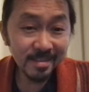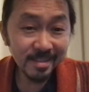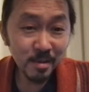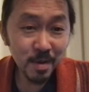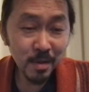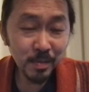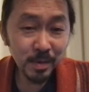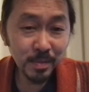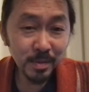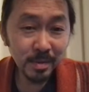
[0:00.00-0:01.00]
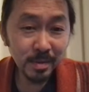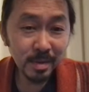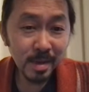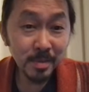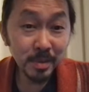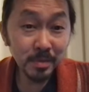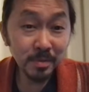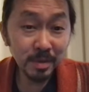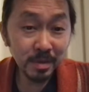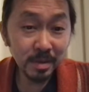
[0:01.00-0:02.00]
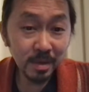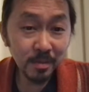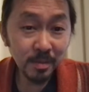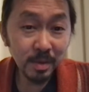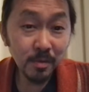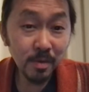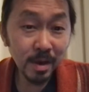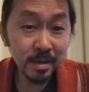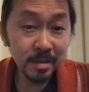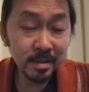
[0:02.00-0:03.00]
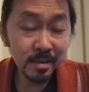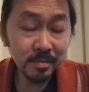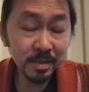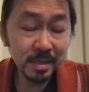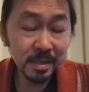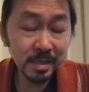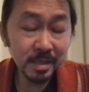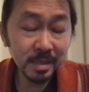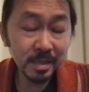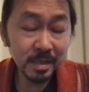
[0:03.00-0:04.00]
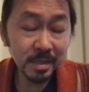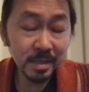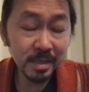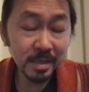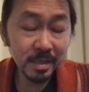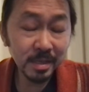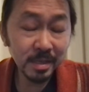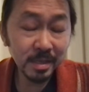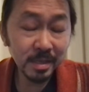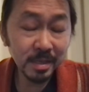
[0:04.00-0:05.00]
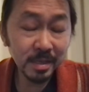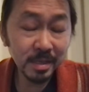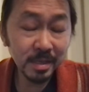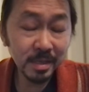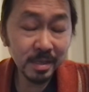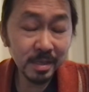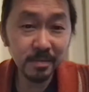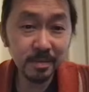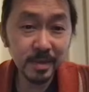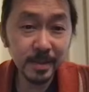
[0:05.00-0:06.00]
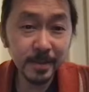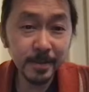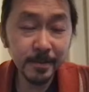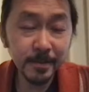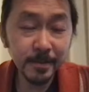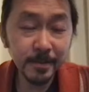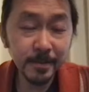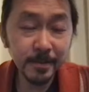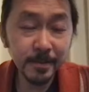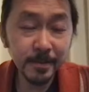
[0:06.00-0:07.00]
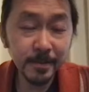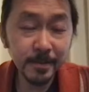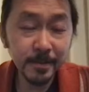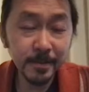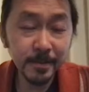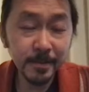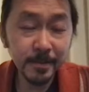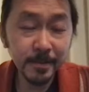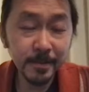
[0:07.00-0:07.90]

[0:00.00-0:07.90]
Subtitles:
around people, I'm really quiet. I don't really say much. I'm really introspective. And I like that.